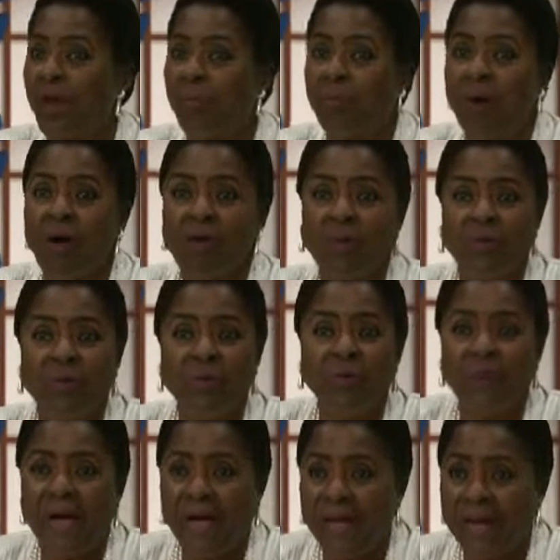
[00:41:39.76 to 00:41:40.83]
Partied
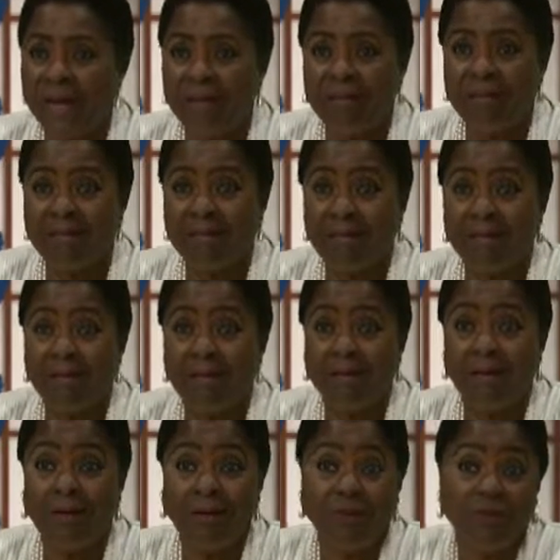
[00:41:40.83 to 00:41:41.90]
away
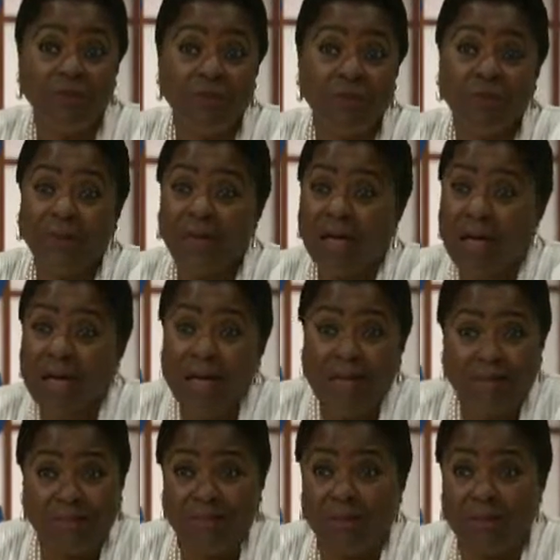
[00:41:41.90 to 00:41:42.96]
or just
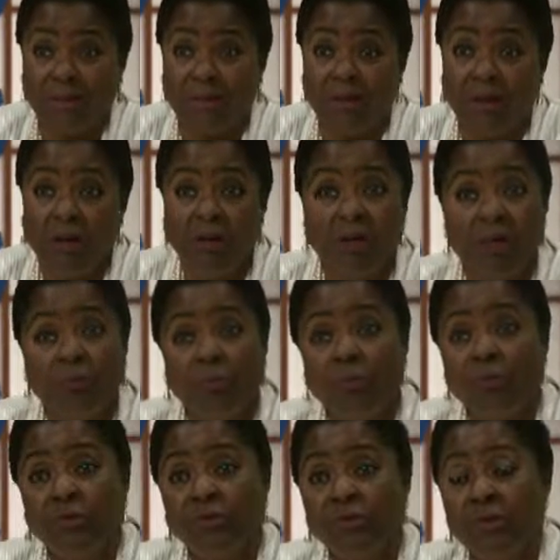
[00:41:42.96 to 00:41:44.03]
forgot a large
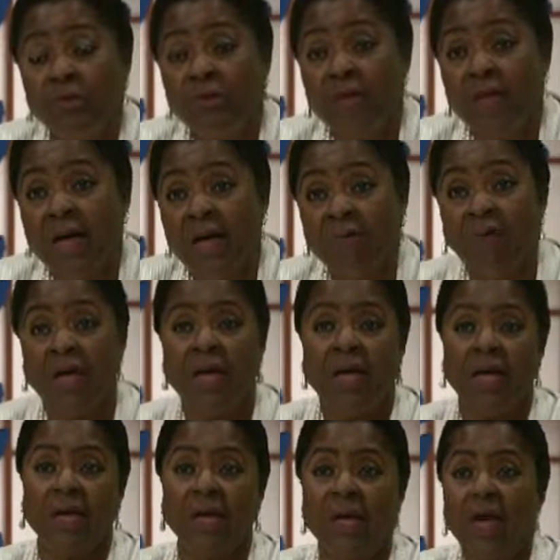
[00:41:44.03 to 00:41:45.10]
portion of your life.
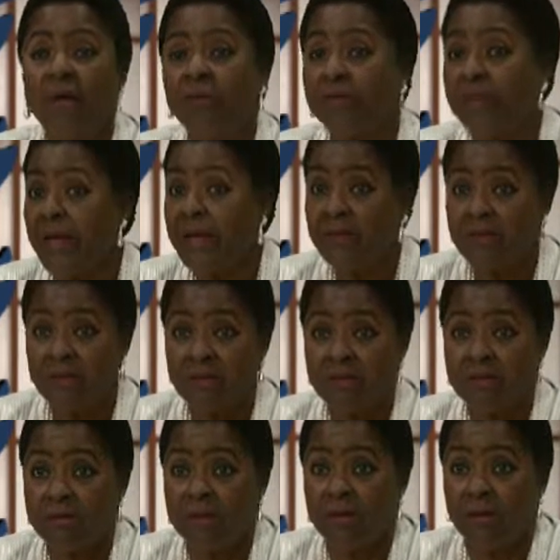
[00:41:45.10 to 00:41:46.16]
And I'll say
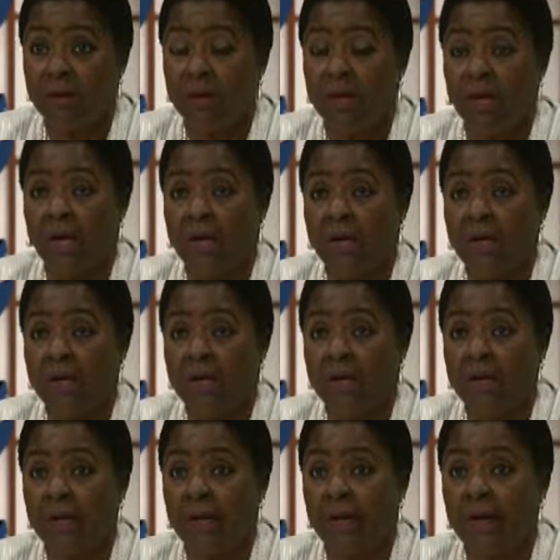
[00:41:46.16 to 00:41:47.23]
this,
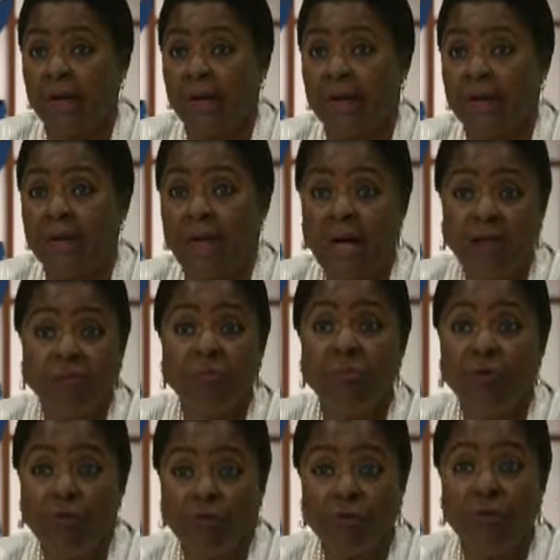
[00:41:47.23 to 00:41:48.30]
life
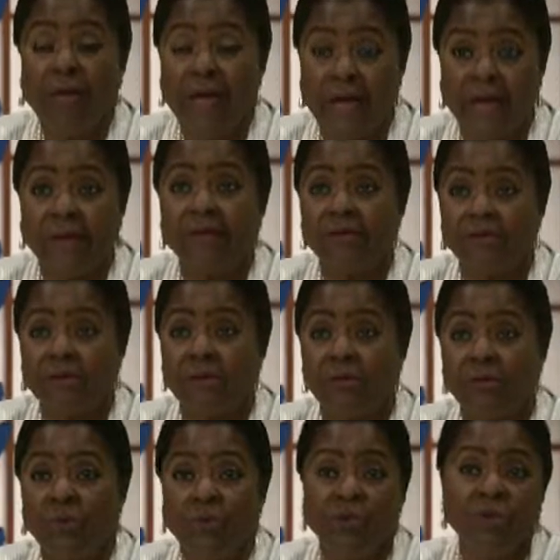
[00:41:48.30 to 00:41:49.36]
moves fast.
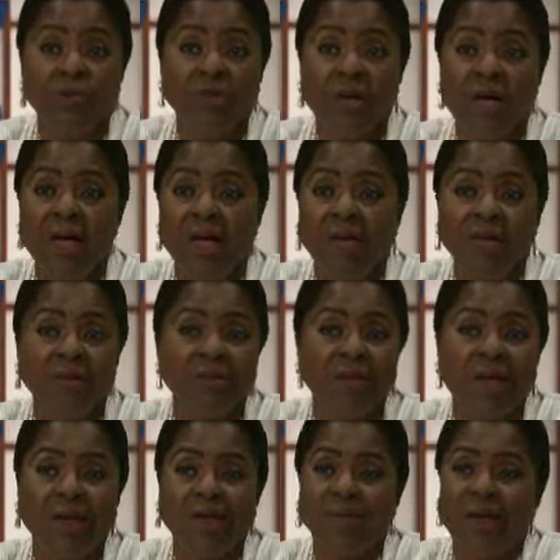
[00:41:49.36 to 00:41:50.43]
When you're young, it's
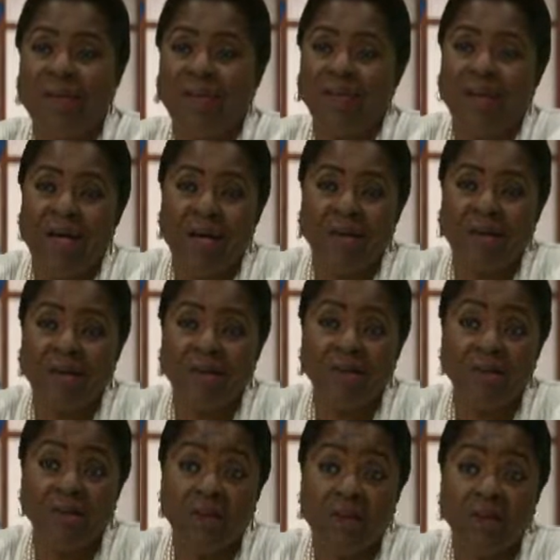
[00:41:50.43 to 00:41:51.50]
like, my God, can the
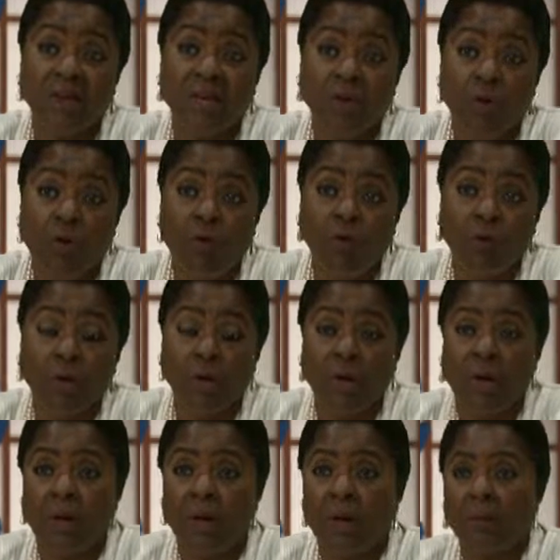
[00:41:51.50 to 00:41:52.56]
day get over?
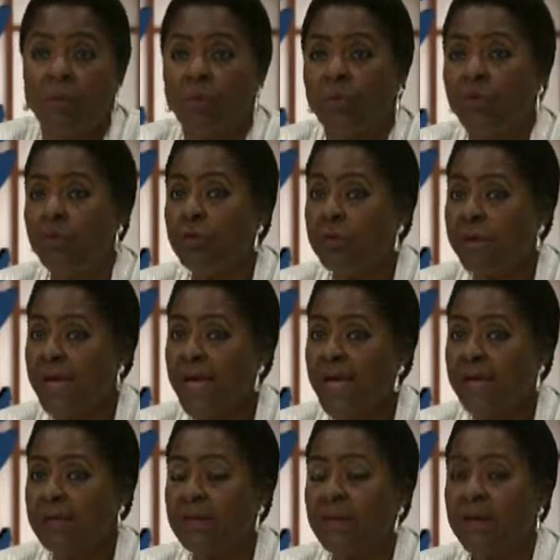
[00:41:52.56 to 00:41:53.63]
But when you
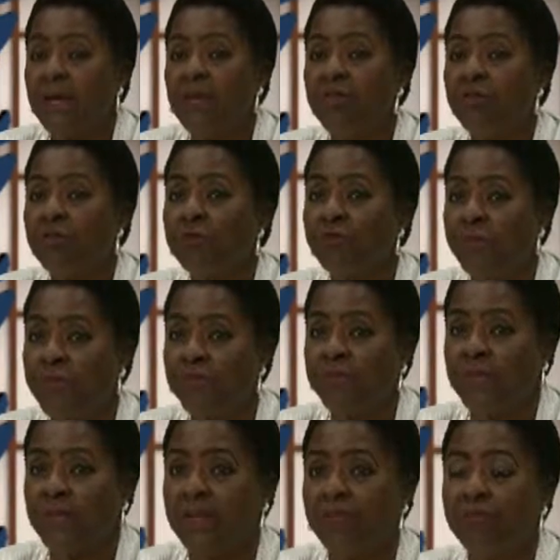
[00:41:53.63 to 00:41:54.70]
get in your
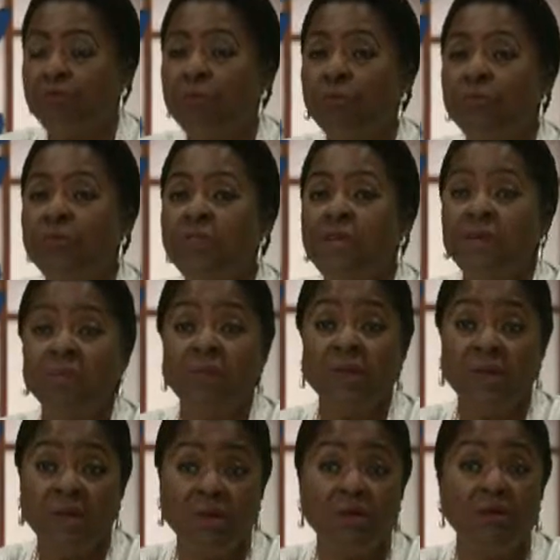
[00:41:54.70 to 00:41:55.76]
50s, you then
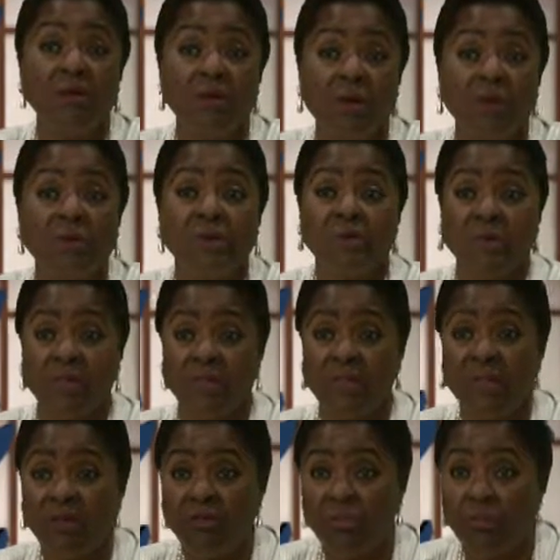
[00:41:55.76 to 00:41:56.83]
begin to notice that
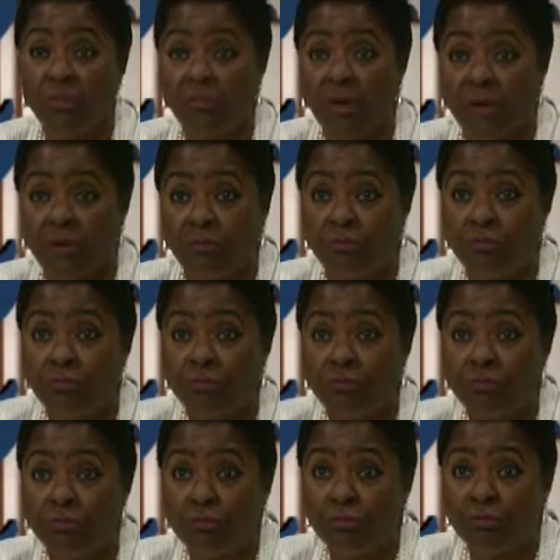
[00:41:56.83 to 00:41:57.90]
things move like
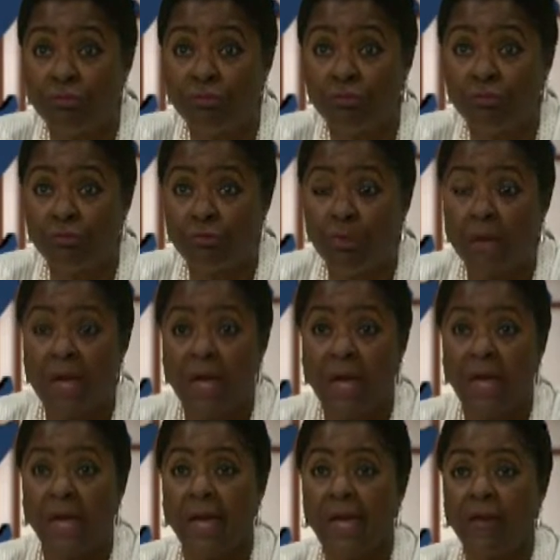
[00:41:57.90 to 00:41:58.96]
zzz,
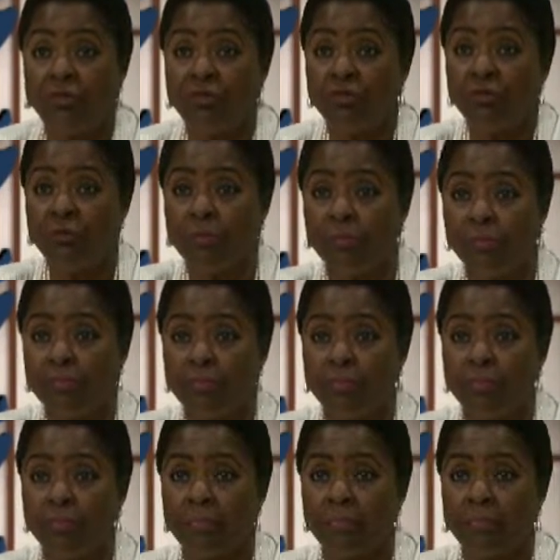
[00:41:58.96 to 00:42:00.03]
and shoo.
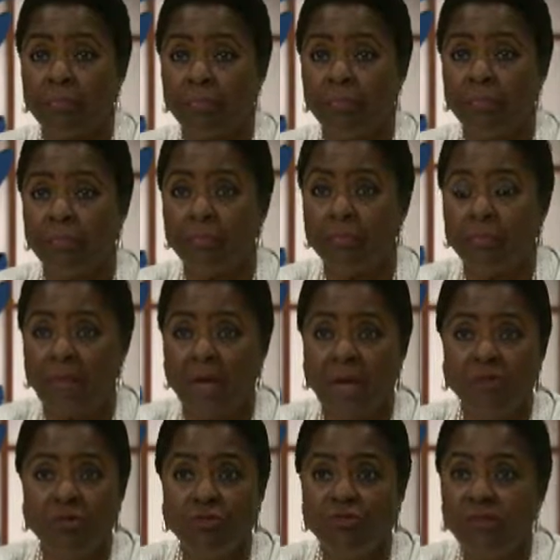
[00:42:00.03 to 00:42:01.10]

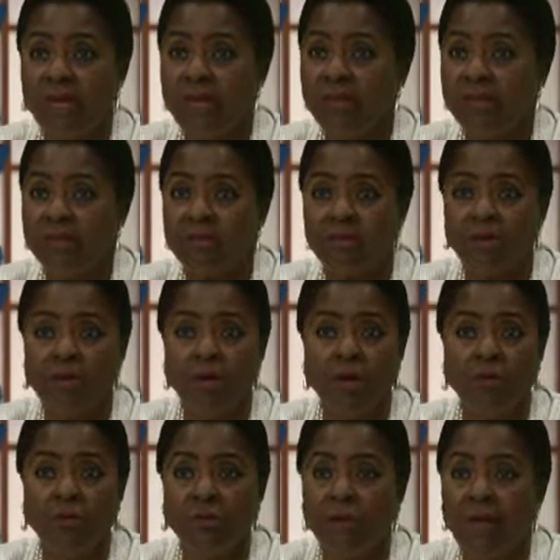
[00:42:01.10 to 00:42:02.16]
And you just, you know,
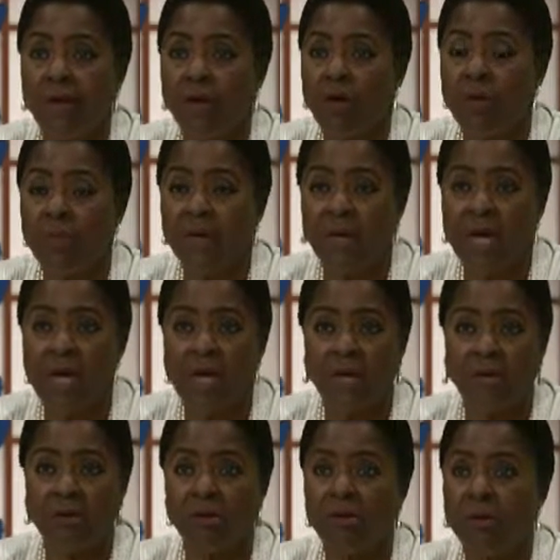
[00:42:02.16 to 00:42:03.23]
you're like, oh my
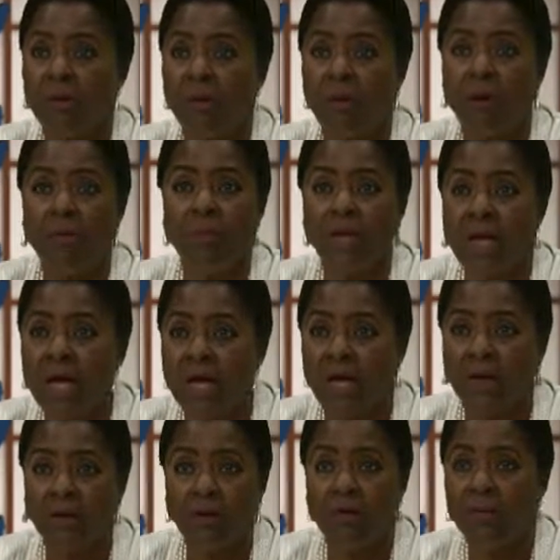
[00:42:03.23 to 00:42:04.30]
God, you know, oh my
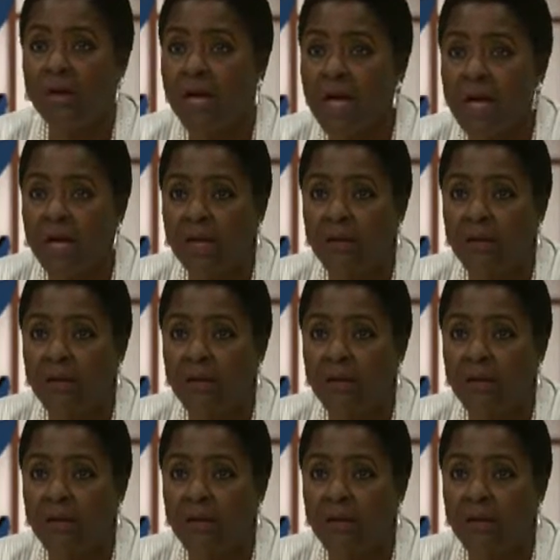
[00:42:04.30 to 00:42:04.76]
God, oh my God.